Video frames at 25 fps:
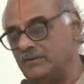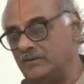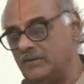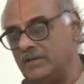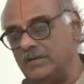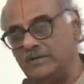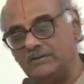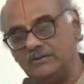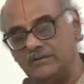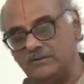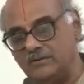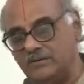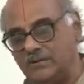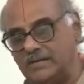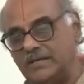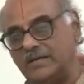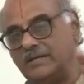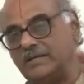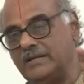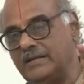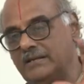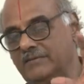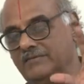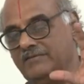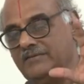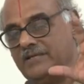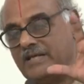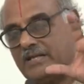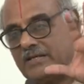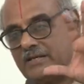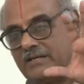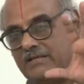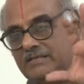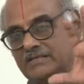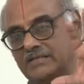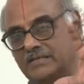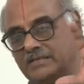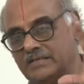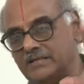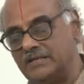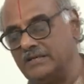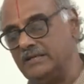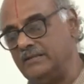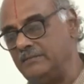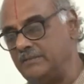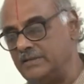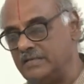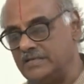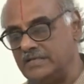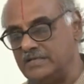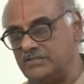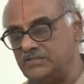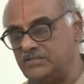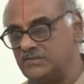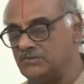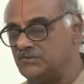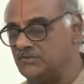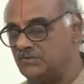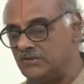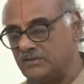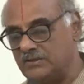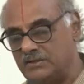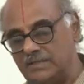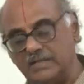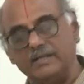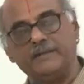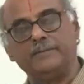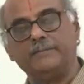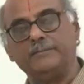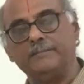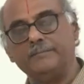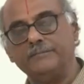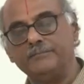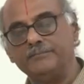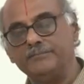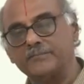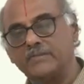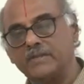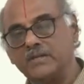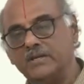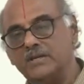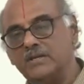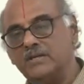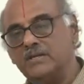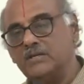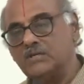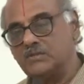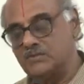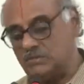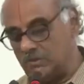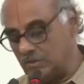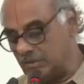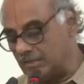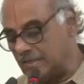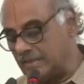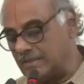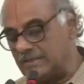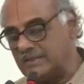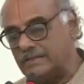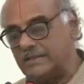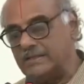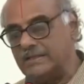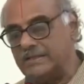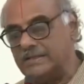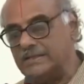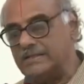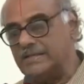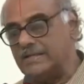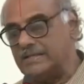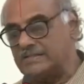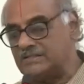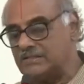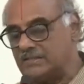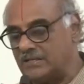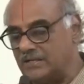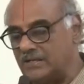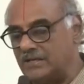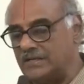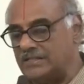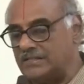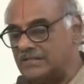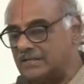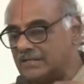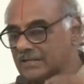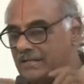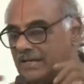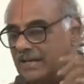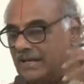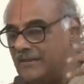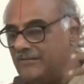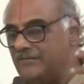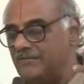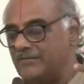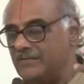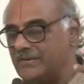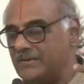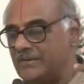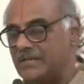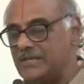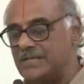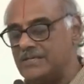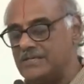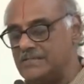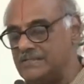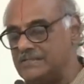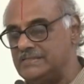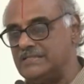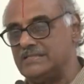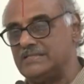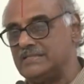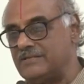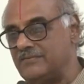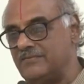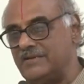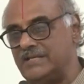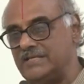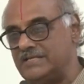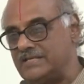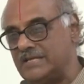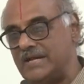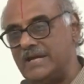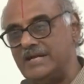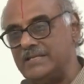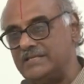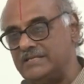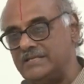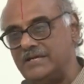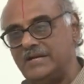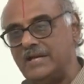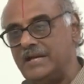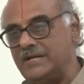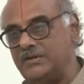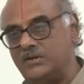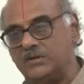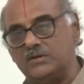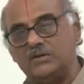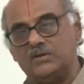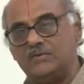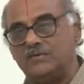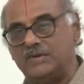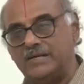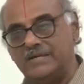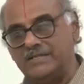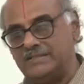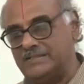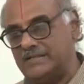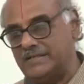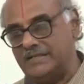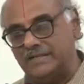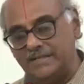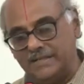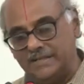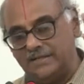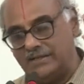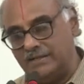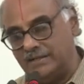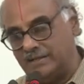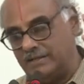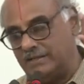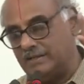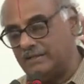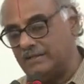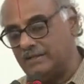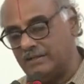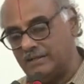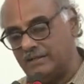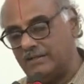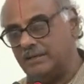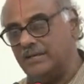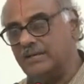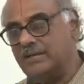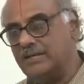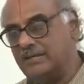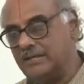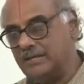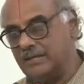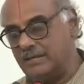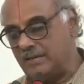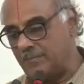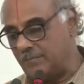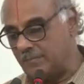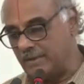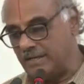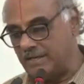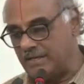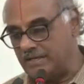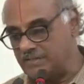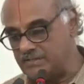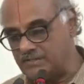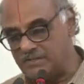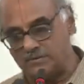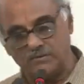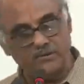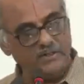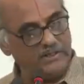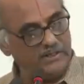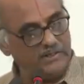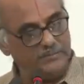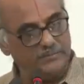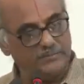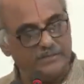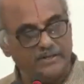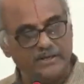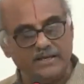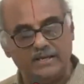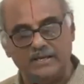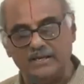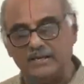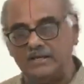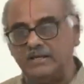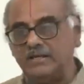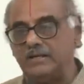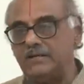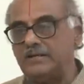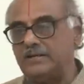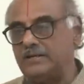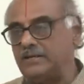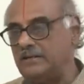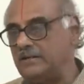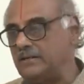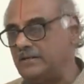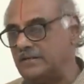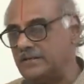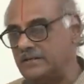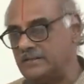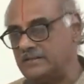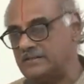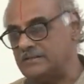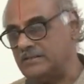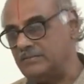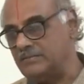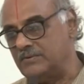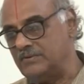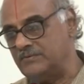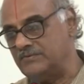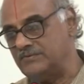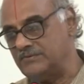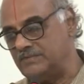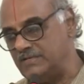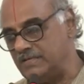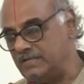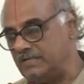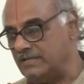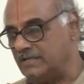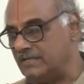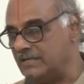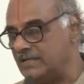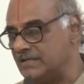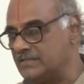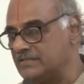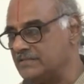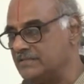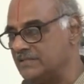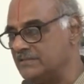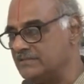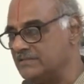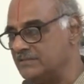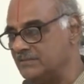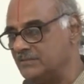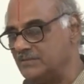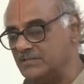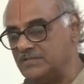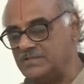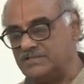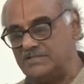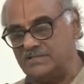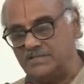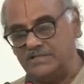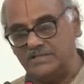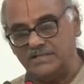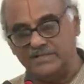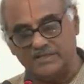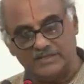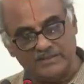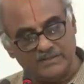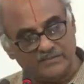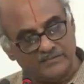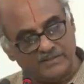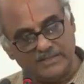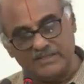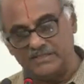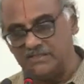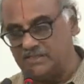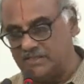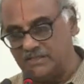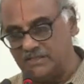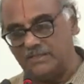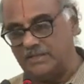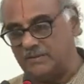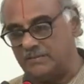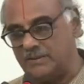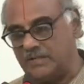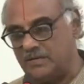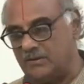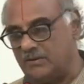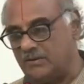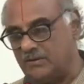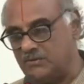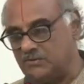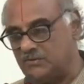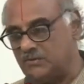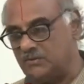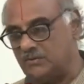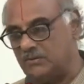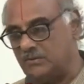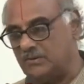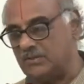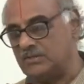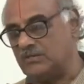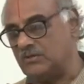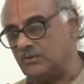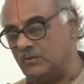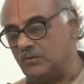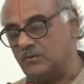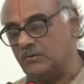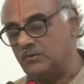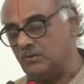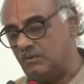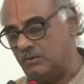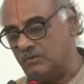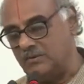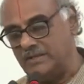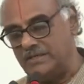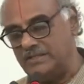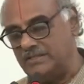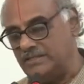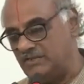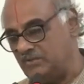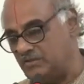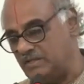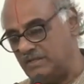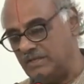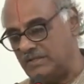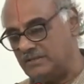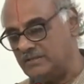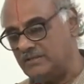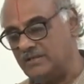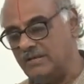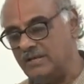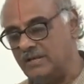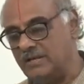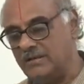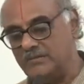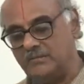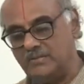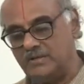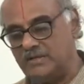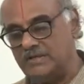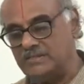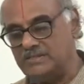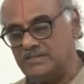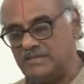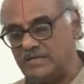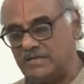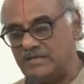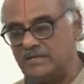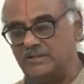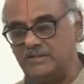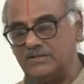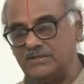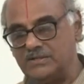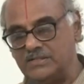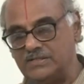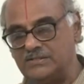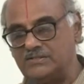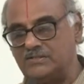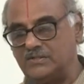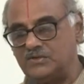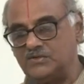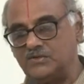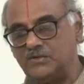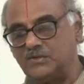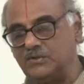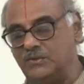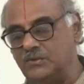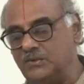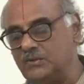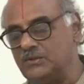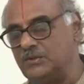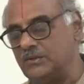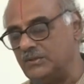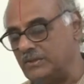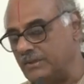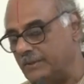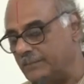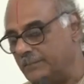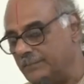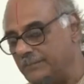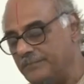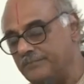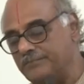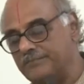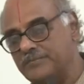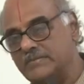You can give, there are certain limitations for that. So that it does not have, this is a very challenging, I don't know what is the legal implication. Only Priya and she can consult some of the senior advocates. They may also not know at this stage, because it is also new to them.